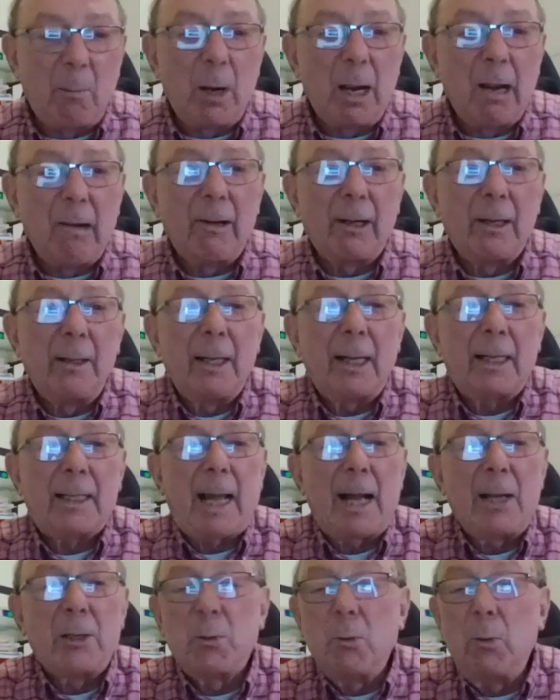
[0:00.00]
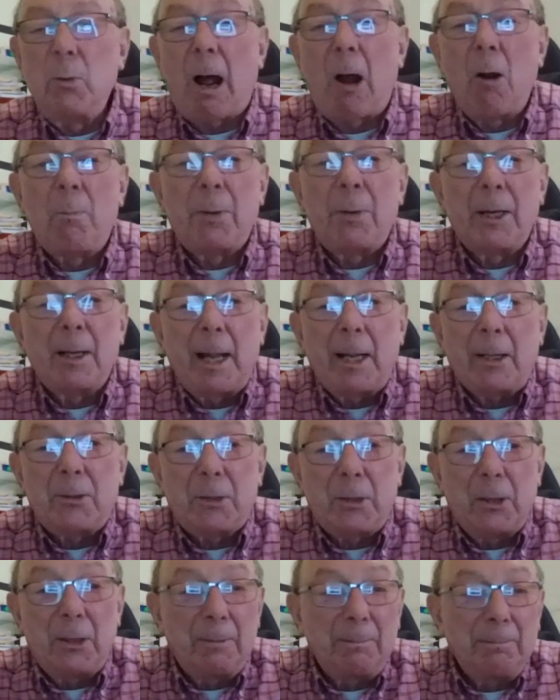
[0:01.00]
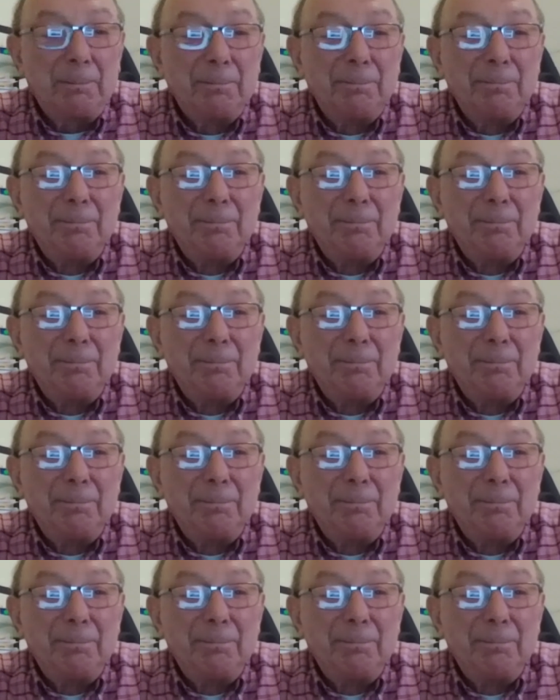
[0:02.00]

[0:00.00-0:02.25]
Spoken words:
I'm wearing a casual open neck shirt.